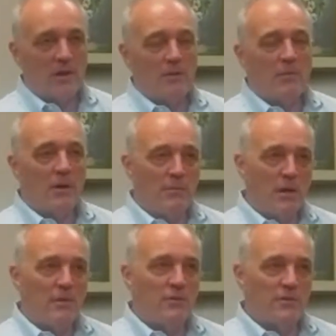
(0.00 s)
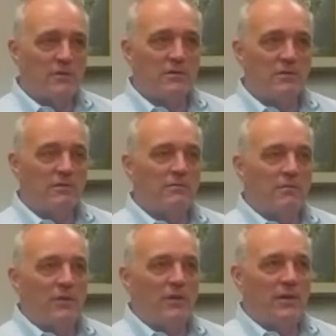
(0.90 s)
Like my mom was
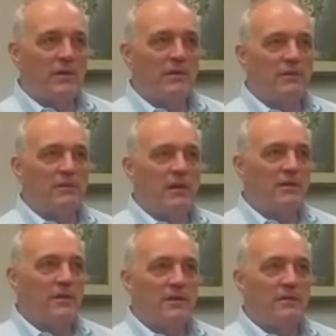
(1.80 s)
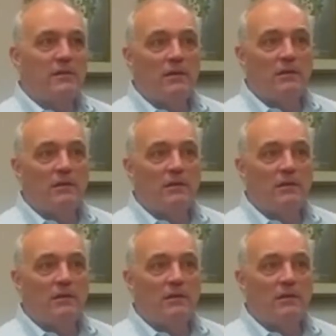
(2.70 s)
married at 18.